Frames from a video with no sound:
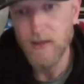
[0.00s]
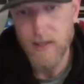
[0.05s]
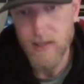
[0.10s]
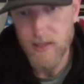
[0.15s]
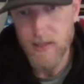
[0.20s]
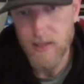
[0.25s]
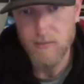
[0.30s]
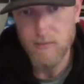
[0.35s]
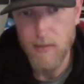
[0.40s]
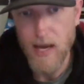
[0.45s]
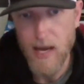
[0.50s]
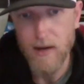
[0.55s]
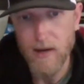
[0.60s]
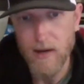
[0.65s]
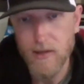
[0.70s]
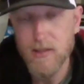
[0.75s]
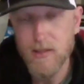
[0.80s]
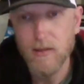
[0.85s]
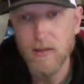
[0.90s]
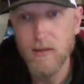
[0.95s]
this
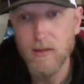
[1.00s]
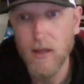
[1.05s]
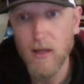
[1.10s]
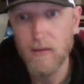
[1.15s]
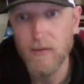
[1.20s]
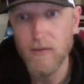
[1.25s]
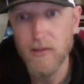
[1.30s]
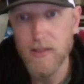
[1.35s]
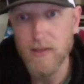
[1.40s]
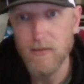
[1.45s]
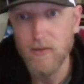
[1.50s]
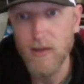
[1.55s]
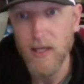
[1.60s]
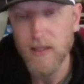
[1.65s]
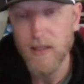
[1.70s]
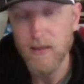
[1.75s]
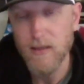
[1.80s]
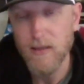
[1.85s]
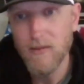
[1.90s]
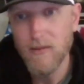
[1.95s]
matters. None of it's
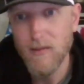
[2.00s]
effective.